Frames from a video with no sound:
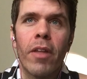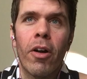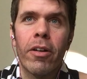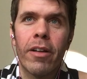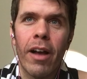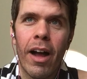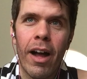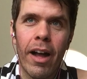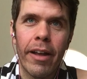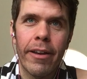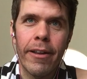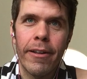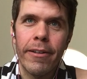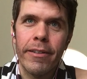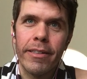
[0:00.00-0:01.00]
Oh
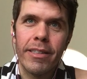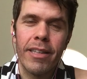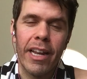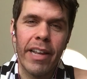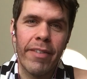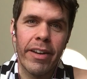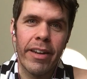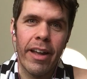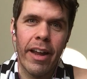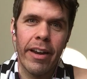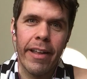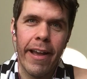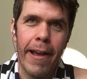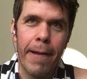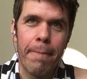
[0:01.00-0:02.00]
God, it's not even done
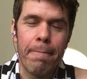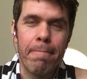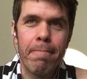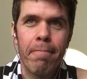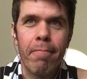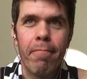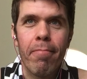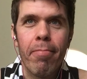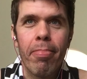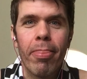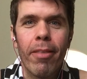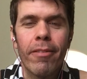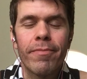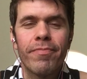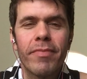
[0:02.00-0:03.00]
yet.
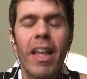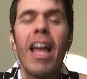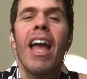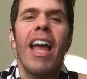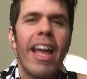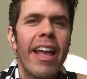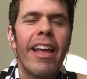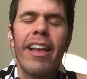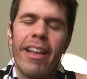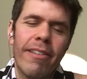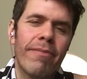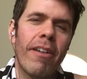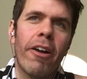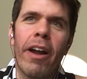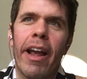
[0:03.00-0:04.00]

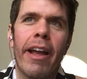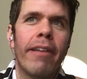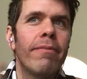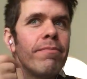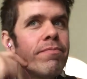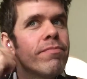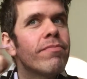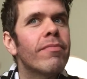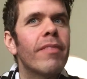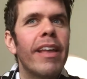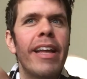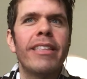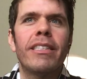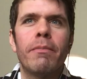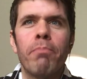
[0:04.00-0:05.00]
All right,
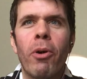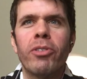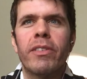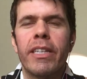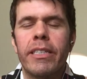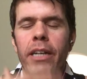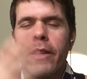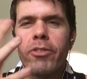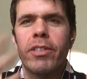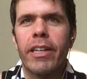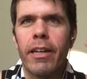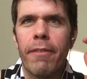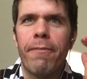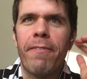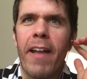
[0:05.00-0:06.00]
it's mostly done. There's like
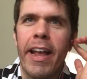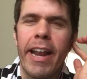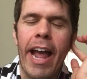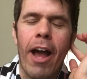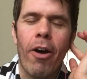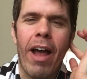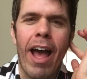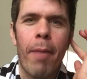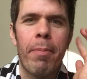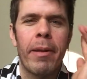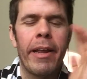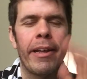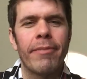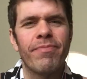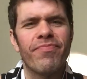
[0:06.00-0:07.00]
a fade out
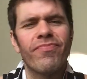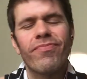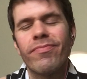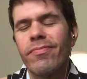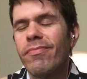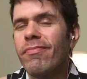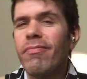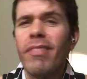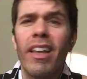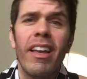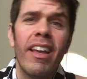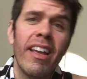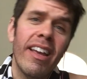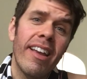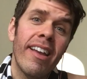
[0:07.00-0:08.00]
happening.
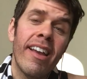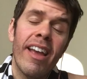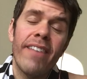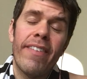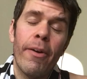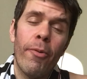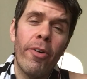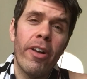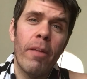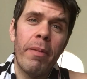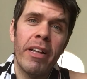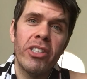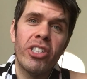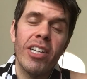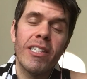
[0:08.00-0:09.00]
If it would have
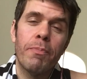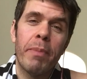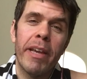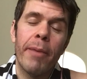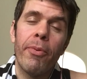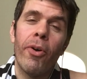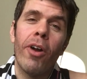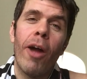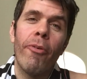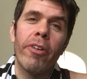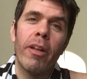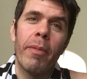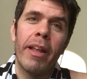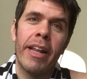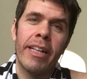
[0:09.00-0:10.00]
been just Bieber, I would
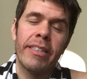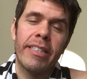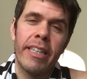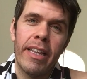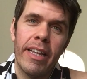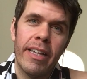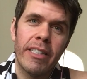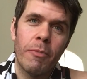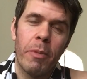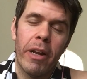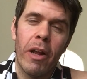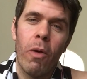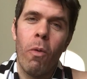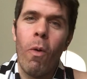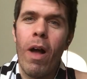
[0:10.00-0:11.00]
have been into this, but
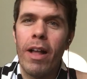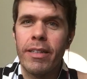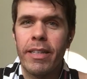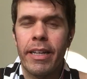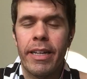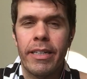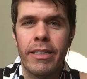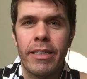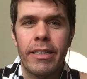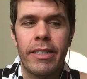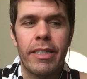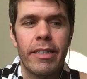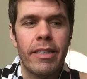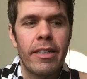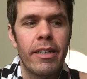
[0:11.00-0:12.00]
it wasn't.